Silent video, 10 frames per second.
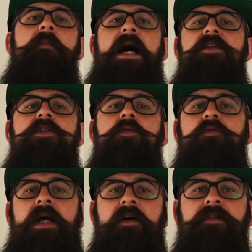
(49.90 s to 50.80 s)
badging all
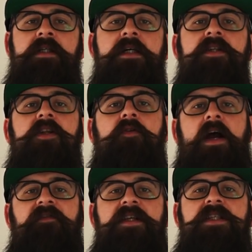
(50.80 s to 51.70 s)
round, the
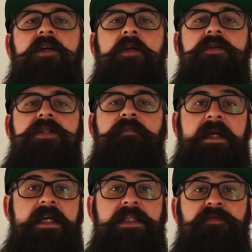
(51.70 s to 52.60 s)
graphics include
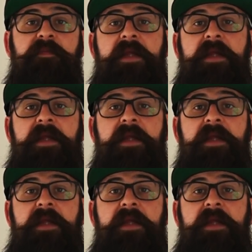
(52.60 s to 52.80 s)
spears from the